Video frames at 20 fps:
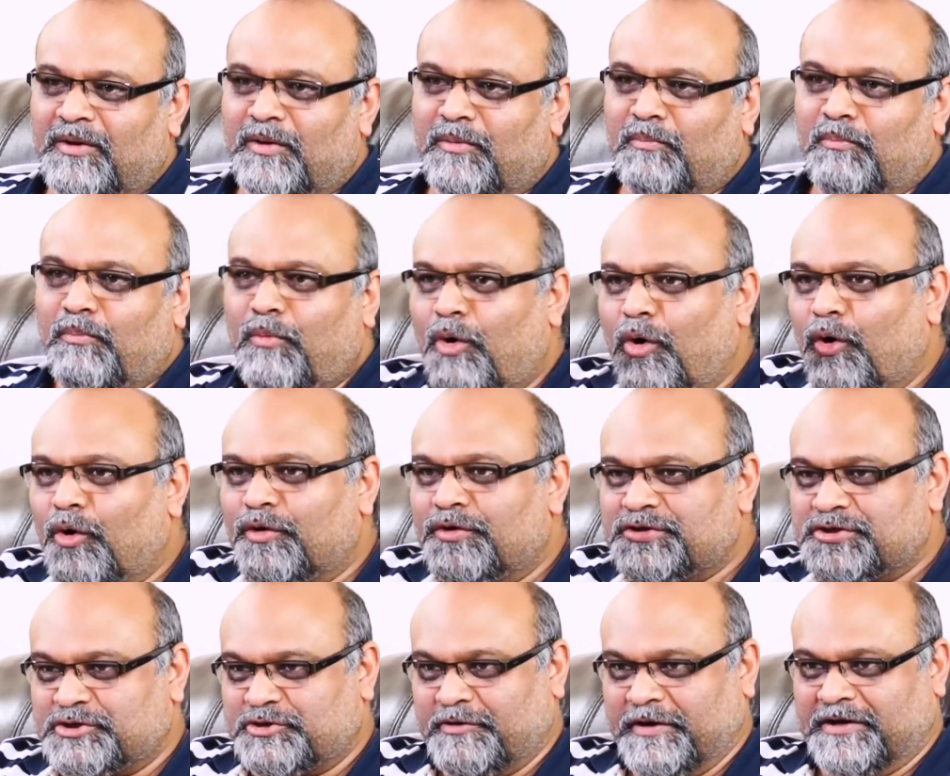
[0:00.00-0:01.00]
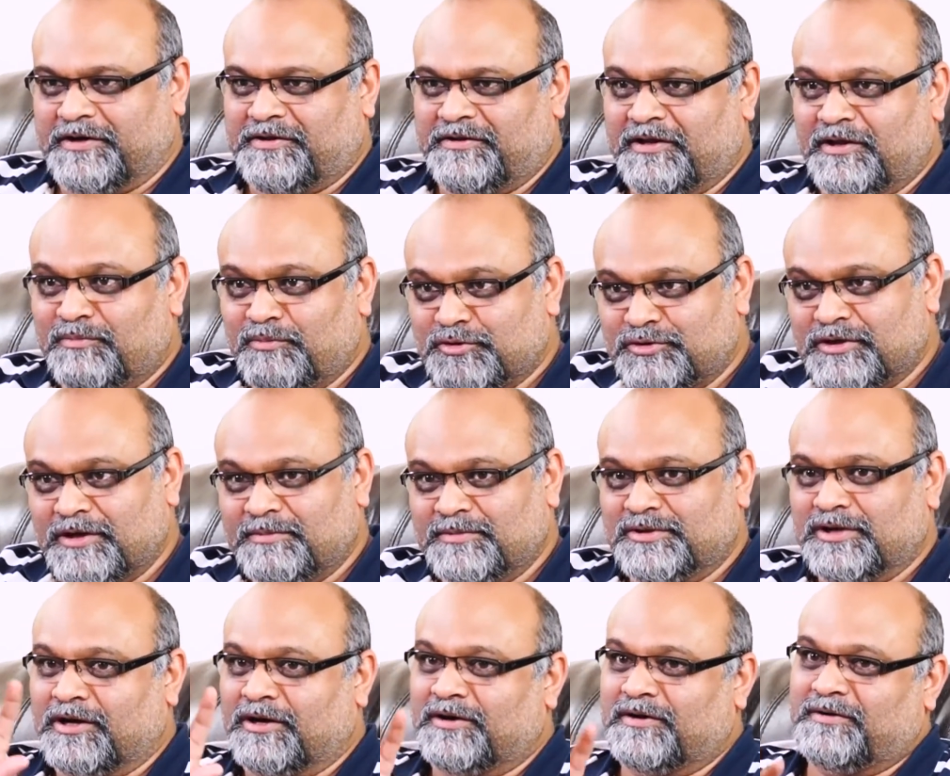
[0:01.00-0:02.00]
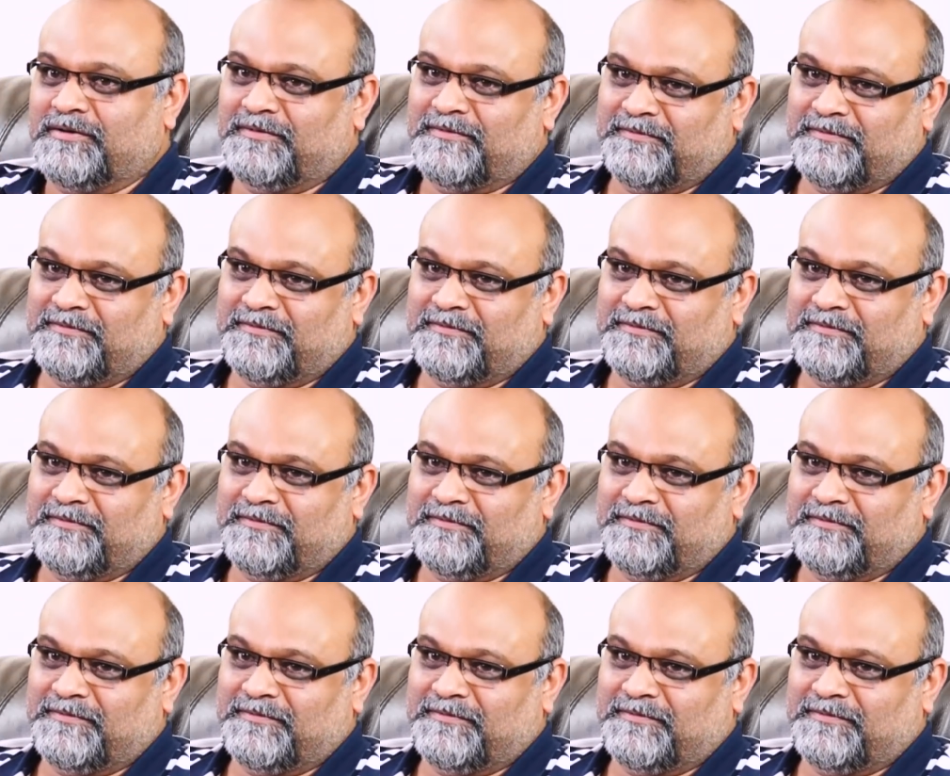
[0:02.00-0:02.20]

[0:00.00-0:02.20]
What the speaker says: More strict than Muslims are.